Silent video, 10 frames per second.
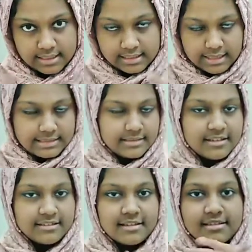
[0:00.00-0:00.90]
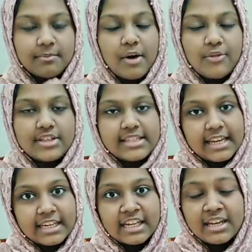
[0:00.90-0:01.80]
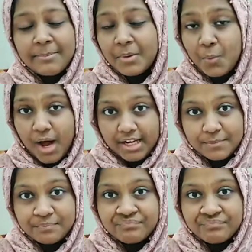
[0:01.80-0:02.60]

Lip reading: let's discuss about the technique number 1.